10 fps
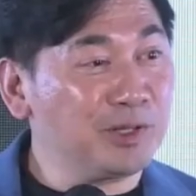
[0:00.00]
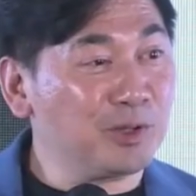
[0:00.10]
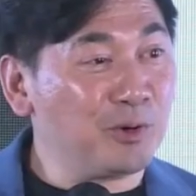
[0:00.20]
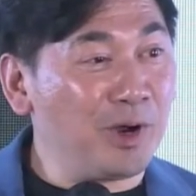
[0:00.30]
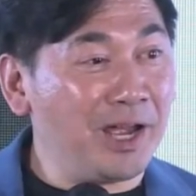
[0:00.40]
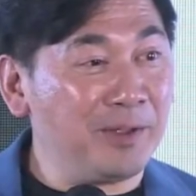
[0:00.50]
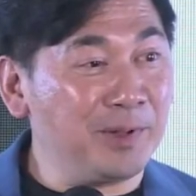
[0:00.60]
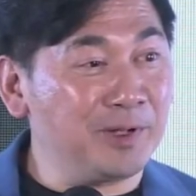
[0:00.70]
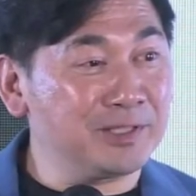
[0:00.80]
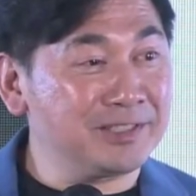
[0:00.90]
I wanted to
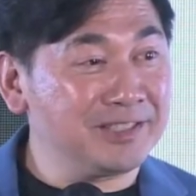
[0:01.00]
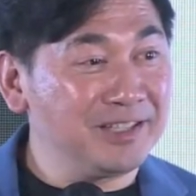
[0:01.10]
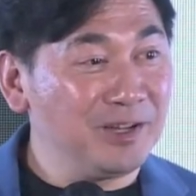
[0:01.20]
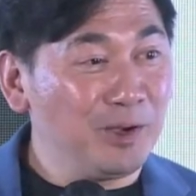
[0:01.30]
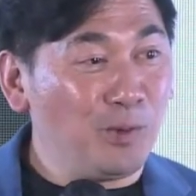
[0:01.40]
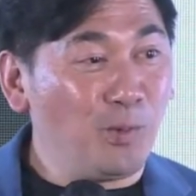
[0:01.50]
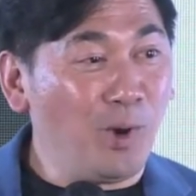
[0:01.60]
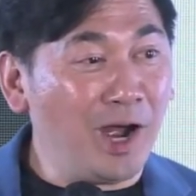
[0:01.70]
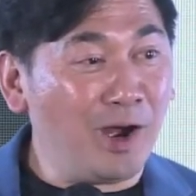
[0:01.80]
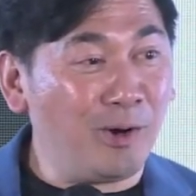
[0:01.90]
cry because,
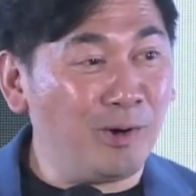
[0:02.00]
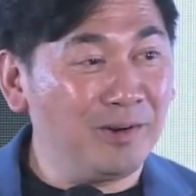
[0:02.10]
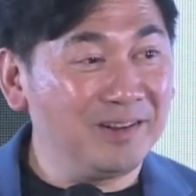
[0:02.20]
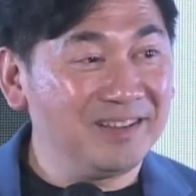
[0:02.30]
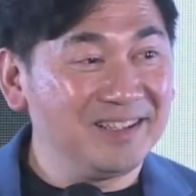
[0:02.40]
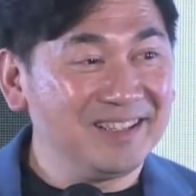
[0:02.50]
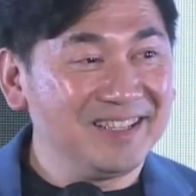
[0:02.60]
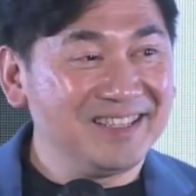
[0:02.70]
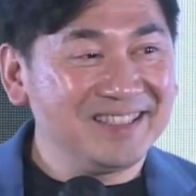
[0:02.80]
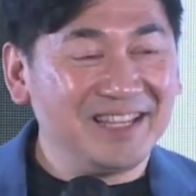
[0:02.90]
wow,
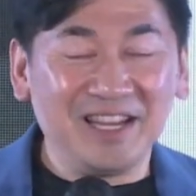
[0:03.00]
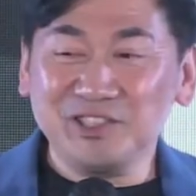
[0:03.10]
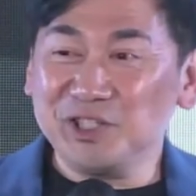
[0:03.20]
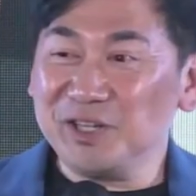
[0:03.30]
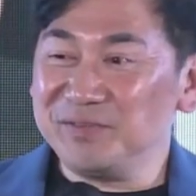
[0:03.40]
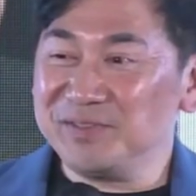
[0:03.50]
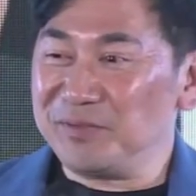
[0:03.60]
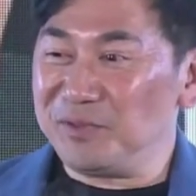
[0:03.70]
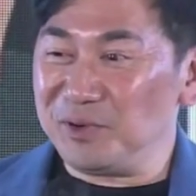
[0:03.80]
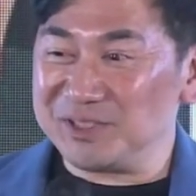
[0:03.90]
they
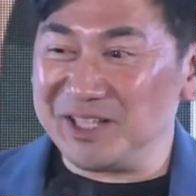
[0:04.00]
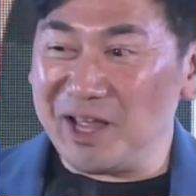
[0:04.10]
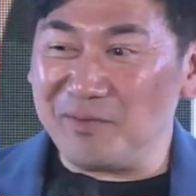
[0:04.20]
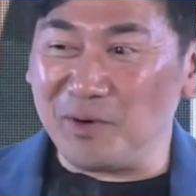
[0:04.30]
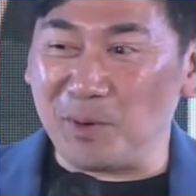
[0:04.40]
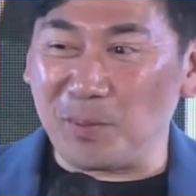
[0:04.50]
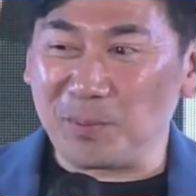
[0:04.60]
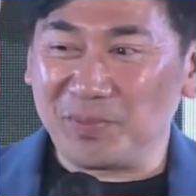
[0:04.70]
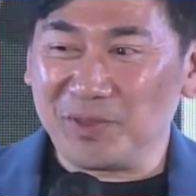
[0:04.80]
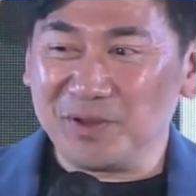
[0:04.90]
achieved their first
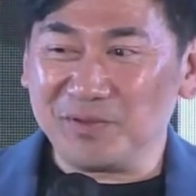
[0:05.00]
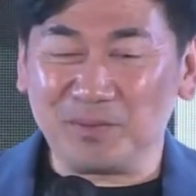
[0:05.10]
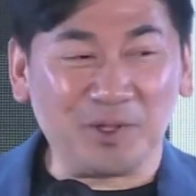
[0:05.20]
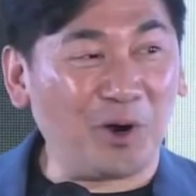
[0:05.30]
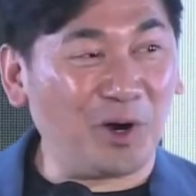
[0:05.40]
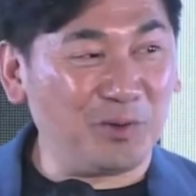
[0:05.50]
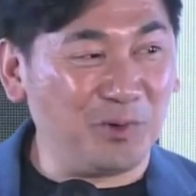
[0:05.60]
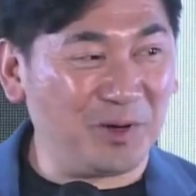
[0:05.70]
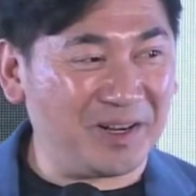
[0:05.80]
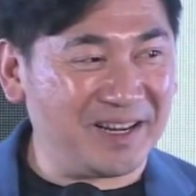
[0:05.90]
level from the
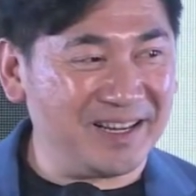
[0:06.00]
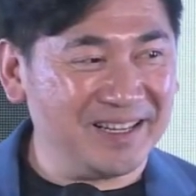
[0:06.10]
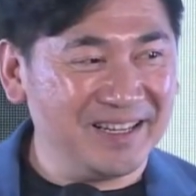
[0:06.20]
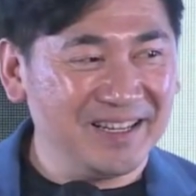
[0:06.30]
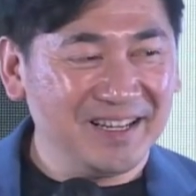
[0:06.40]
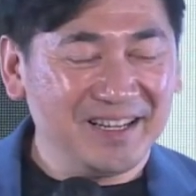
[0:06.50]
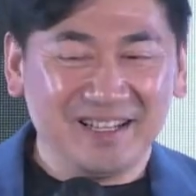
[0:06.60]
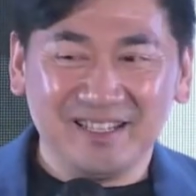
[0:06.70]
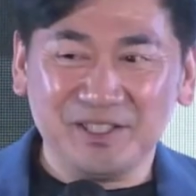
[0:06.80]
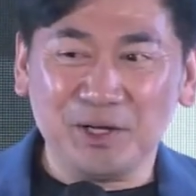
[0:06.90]
hard work.
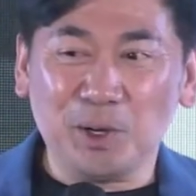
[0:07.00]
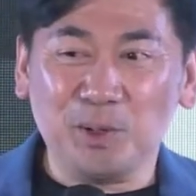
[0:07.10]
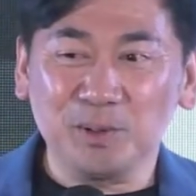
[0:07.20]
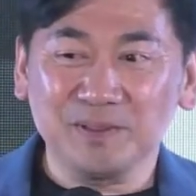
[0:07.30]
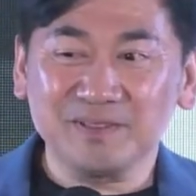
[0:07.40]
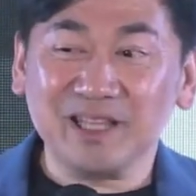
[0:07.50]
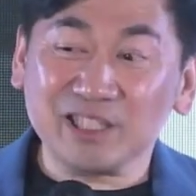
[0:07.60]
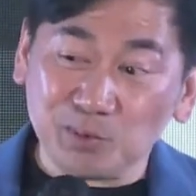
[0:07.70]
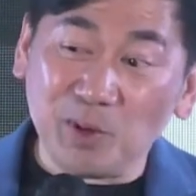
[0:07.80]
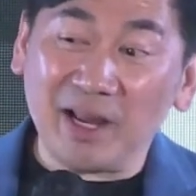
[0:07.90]
You know,
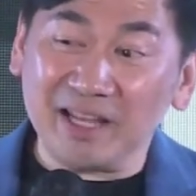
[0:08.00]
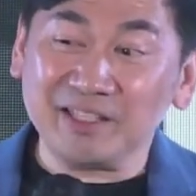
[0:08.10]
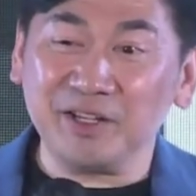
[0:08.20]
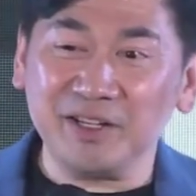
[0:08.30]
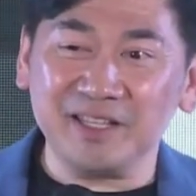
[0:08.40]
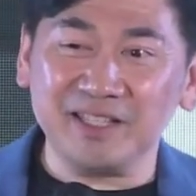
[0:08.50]
that's why I tell